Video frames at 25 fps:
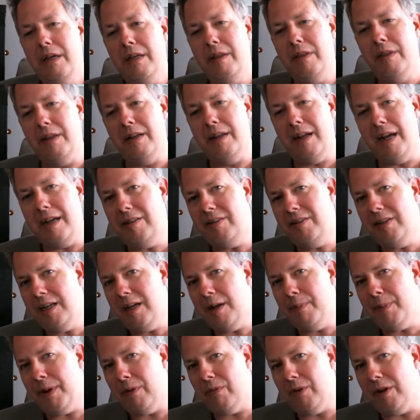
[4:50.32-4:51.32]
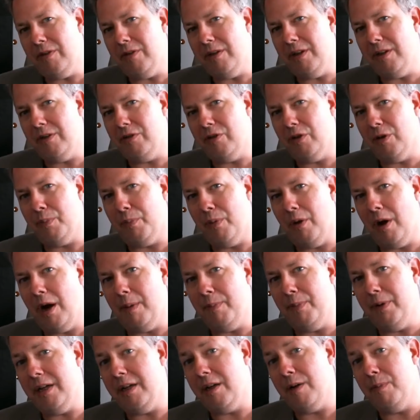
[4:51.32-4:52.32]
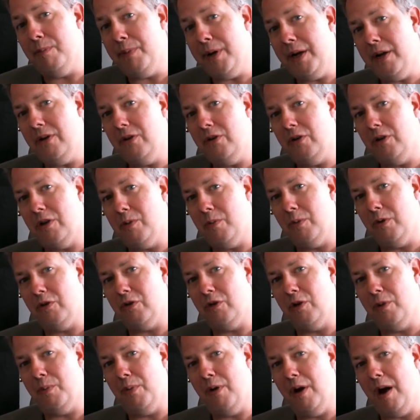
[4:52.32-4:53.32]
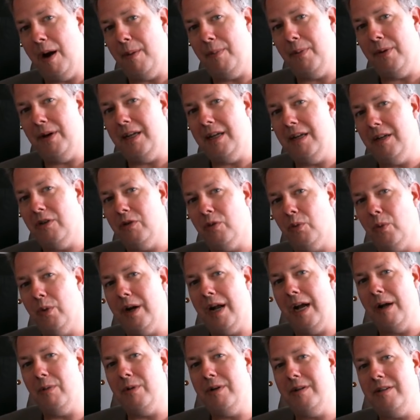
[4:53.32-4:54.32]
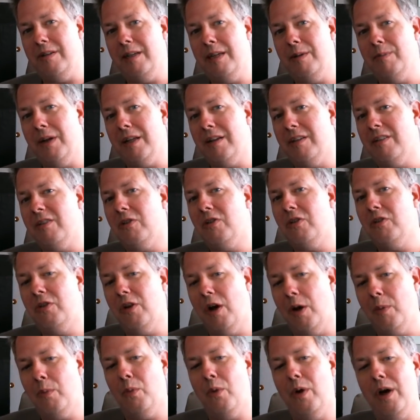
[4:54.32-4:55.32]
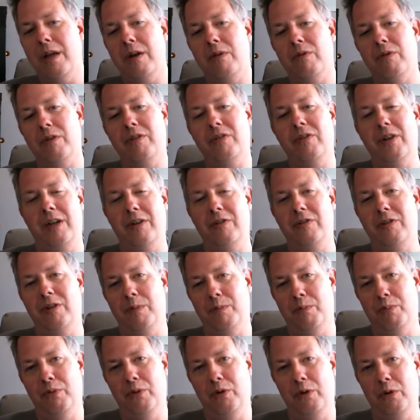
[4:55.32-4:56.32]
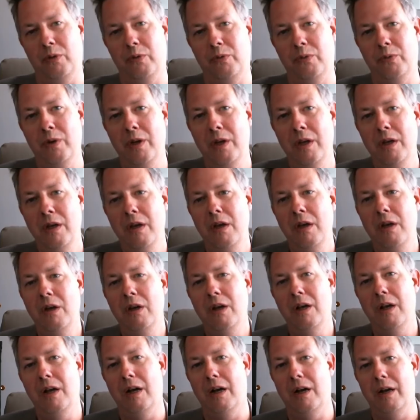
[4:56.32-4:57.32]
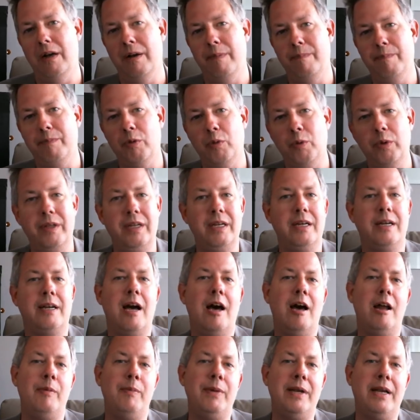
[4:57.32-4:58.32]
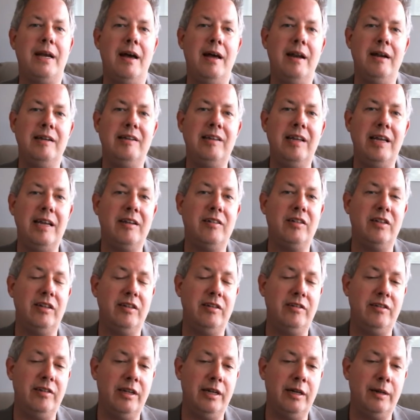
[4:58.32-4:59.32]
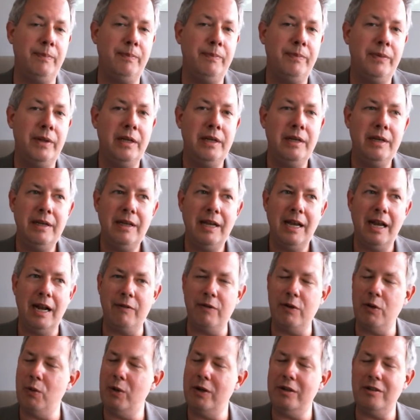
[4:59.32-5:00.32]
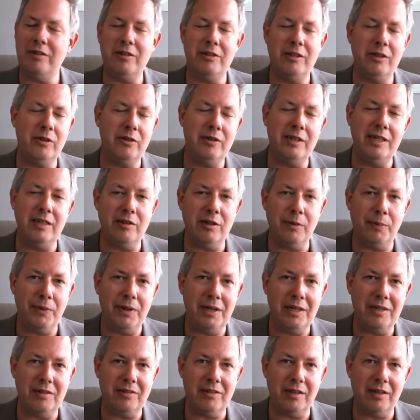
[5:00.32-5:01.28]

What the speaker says: nice thing about residential property compared to commercial property is what I would deem it somewhat recession-proof. When the economy kind of takes a dip, Everyone still needs a place to